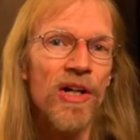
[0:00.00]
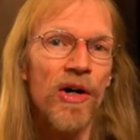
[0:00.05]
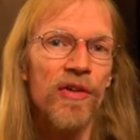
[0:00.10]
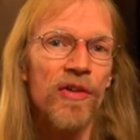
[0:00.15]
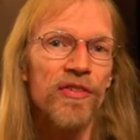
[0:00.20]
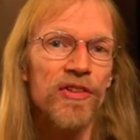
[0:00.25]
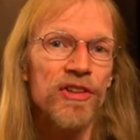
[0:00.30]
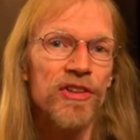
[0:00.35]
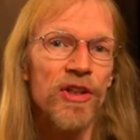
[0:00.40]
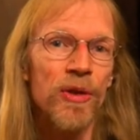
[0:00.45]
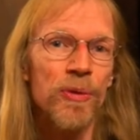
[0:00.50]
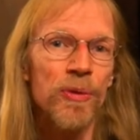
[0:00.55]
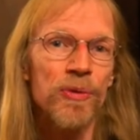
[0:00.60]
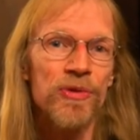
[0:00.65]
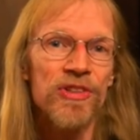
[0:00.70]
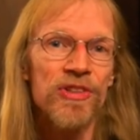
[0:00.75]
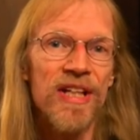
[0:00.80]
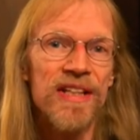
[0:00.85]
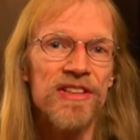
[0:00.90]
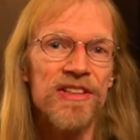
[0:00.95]

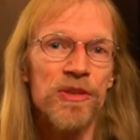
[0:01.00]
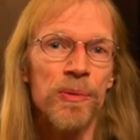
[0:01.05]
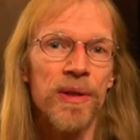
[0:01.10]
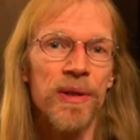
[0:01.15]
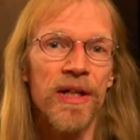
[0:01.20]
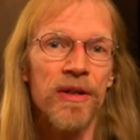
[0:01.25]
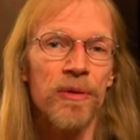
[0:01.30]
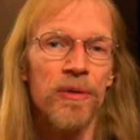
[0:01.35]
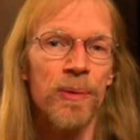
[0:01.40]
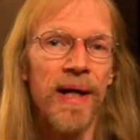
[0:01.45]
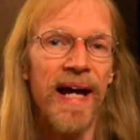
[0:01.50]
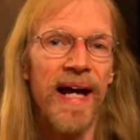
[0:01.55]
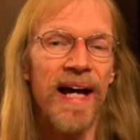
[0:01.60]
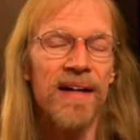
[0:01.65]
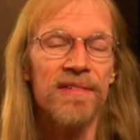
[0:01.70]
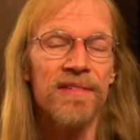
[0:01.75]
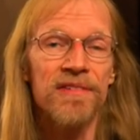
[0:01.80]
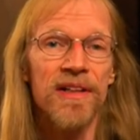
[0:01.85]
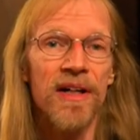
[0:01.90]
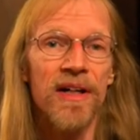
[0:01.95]
overtones as you would
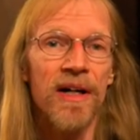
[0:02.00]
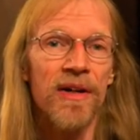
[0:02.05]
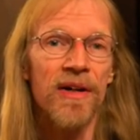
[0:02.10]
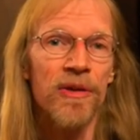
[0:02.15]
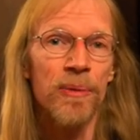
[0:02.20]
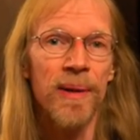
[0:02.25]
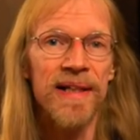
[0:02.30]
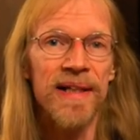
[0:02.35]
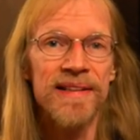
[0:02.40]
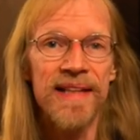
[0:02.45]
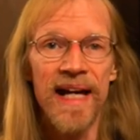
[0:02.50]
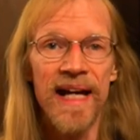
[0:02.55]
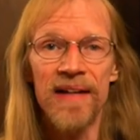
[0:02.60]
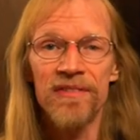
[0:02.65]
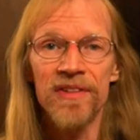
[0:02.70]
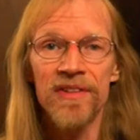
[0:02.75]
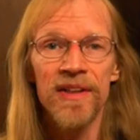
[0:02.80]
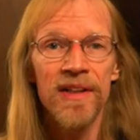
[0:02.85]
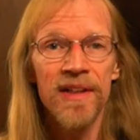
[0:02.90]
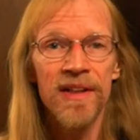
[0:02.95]
otherwise
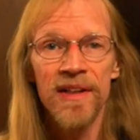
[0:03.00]
have.